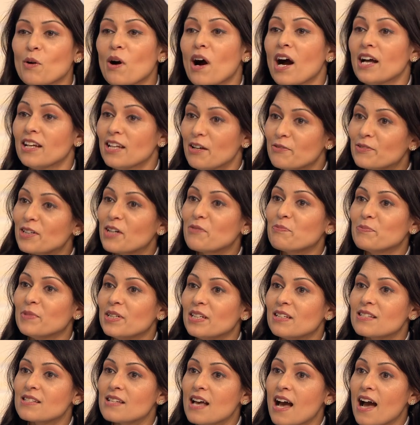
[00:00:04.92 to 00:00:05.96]
Well, I left
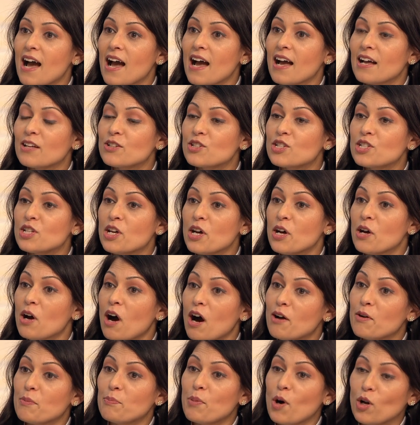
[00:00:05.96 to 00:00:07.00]
government and, you know,
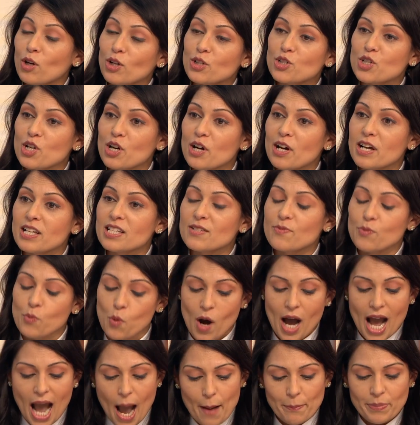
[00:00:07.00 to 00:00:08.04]
I apologised for
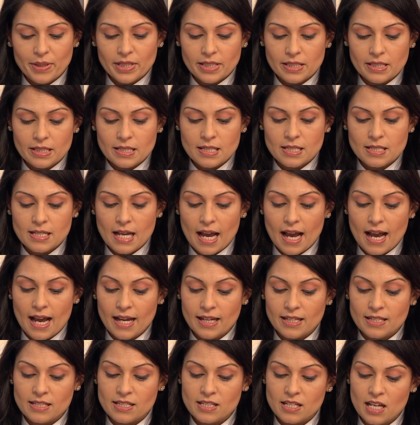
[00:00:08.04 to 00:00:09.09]
what happened
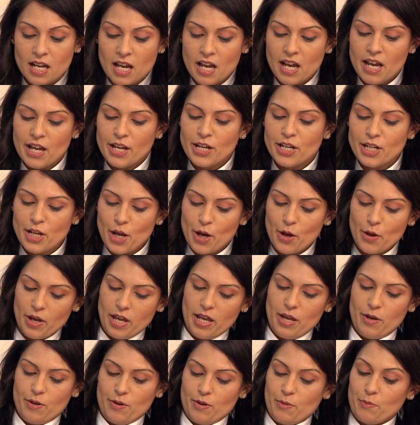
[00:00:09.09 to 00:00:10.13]
and, you know,
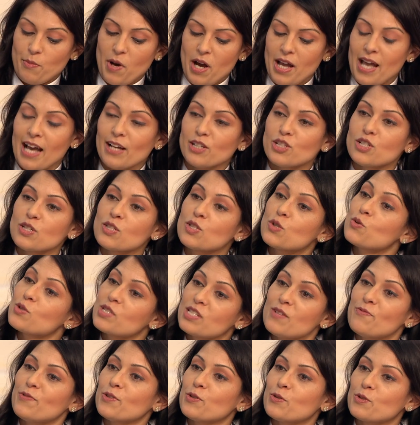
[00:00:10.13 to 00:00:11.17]
it, my actions
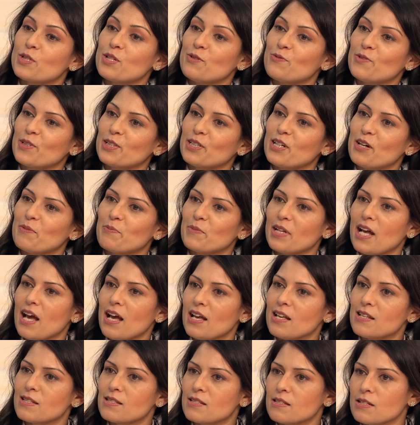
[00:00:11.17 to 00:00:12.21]
caused difficulty for the government,
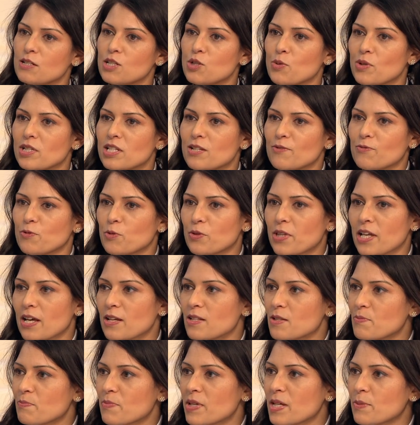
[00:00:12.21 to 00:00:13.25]
as the twenty-four
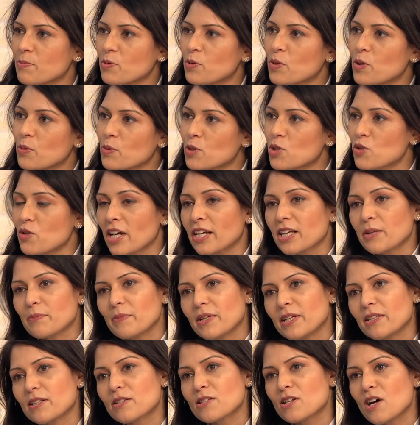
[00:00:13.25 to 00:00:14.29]
thousand people who were tracking
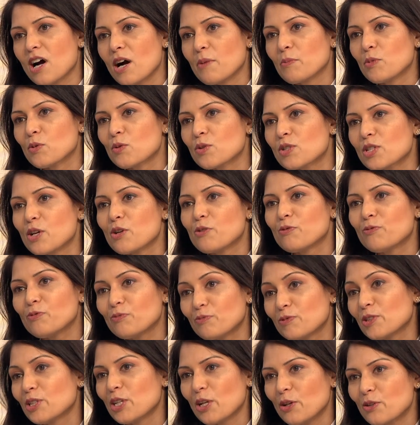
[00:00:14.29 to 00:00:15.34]
me at the time also,
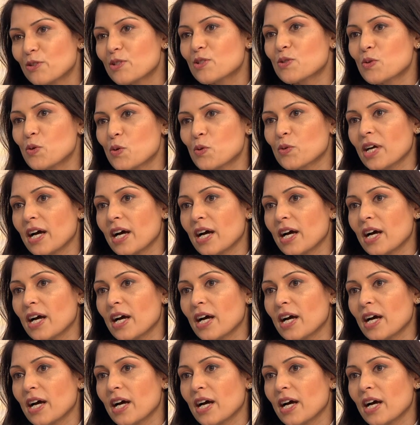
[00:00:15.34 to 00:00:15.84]
you know, saw